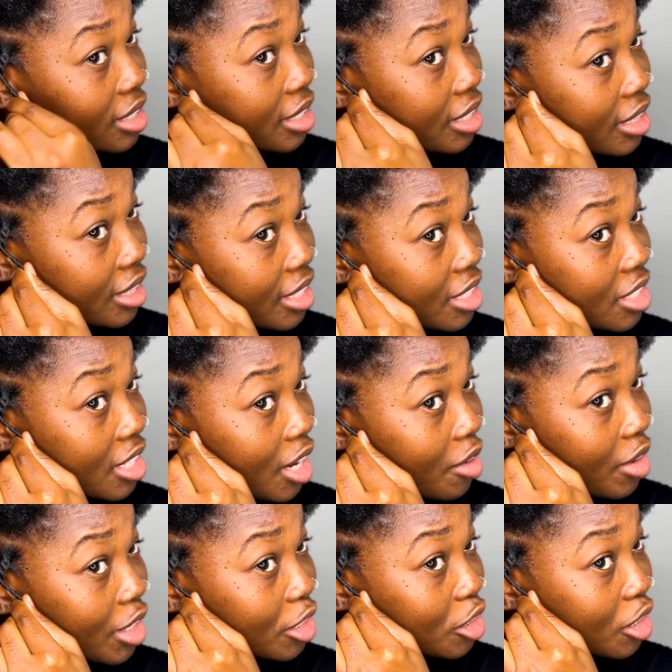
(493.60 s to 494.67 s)
in this
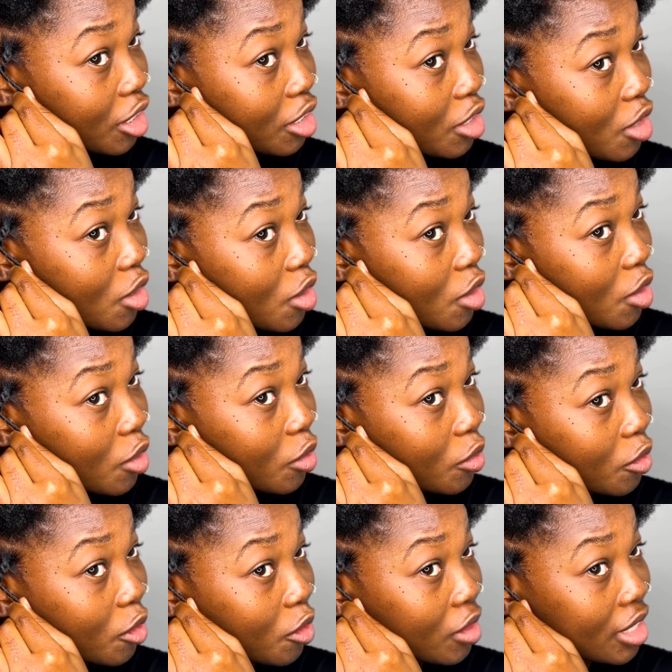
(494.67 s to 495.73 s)
direction.
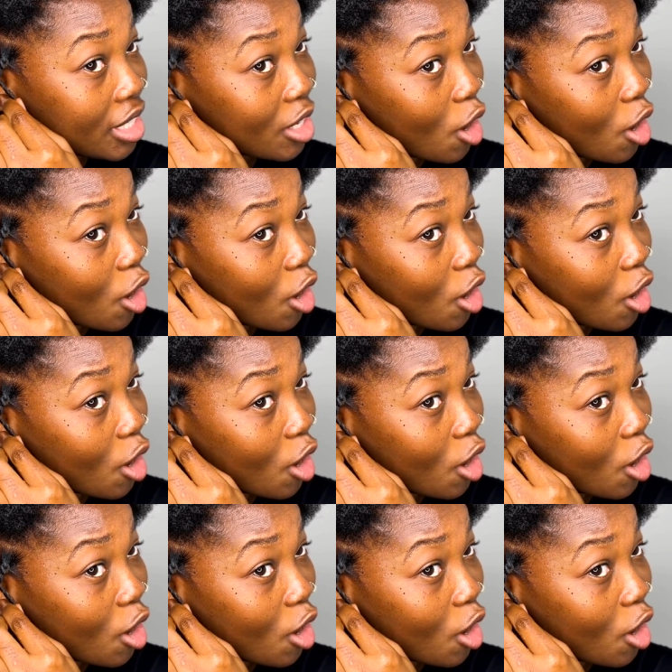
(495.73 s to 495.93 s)
Roll in